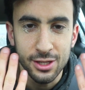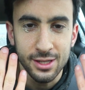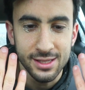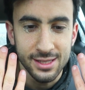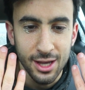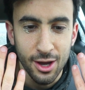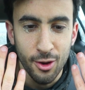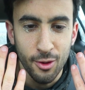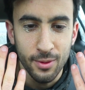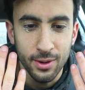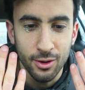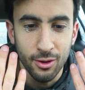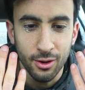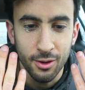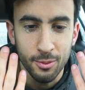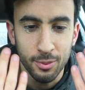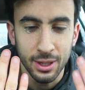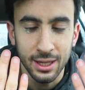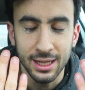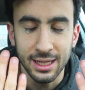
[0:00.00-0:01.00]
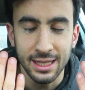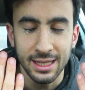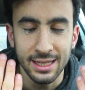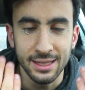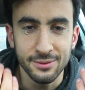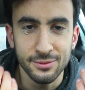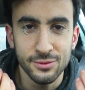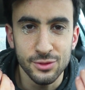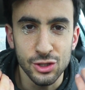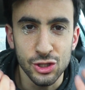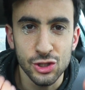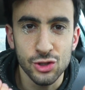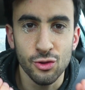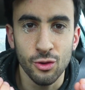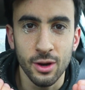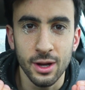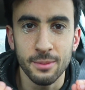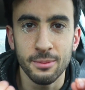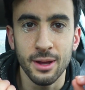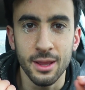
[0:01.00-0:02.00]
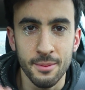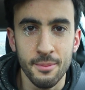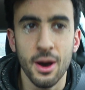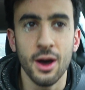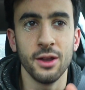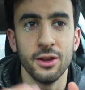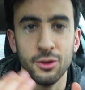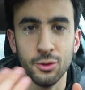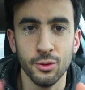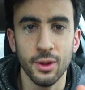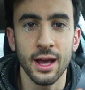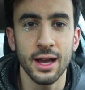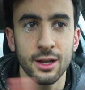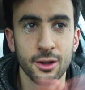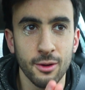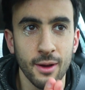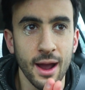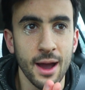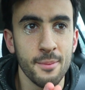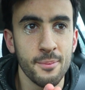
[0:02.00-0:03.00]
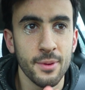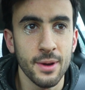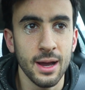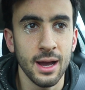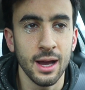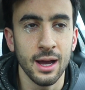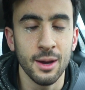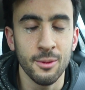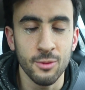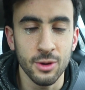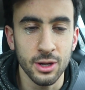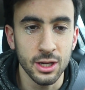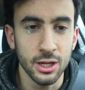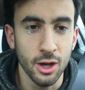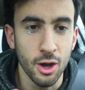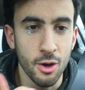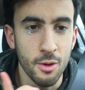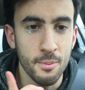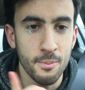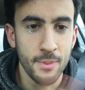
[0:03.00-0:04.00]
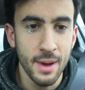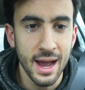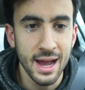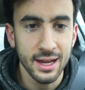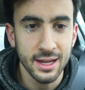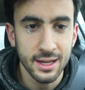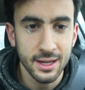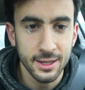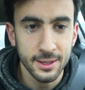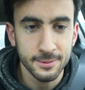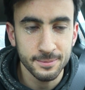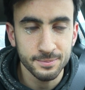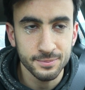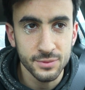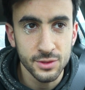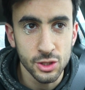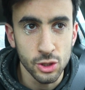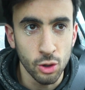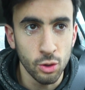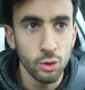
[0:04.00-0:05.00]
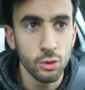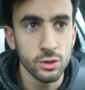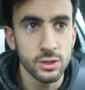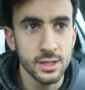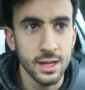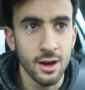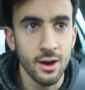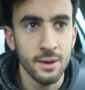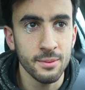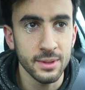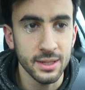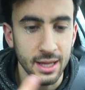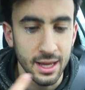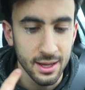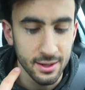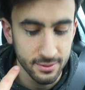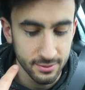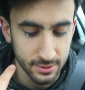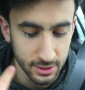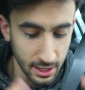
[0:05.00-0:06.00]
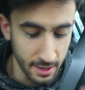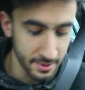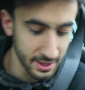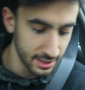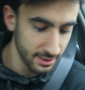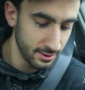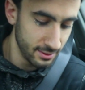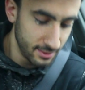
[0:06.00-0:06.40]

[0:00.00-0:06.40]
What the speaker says: you can tell we got completely destroyed by the mud and all that crap. We're gonna go back to Halls now. I'm gonna get, I mean,